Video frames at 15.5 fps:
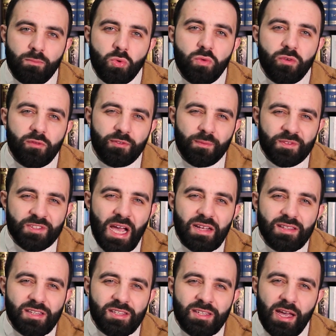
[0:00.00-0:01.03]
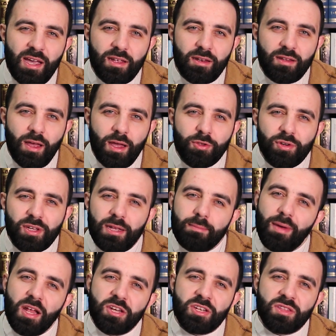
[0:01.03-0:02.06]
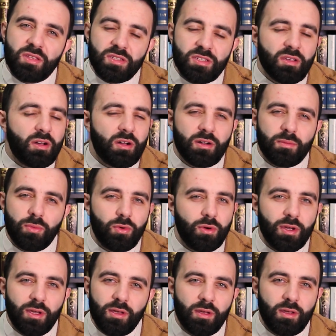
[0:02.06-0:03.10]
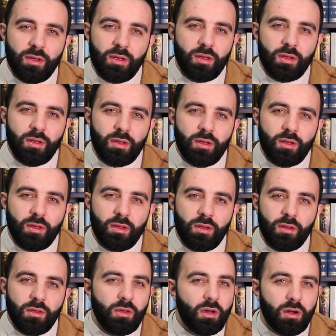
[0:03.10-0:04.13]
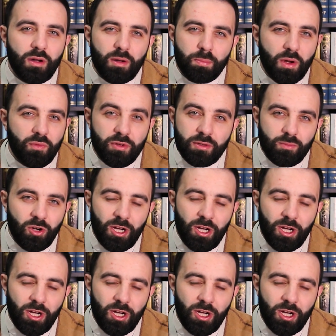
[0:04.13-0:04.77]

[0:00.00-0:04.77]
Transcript: moving from side to side. And you can imagine this young boy, young Prophet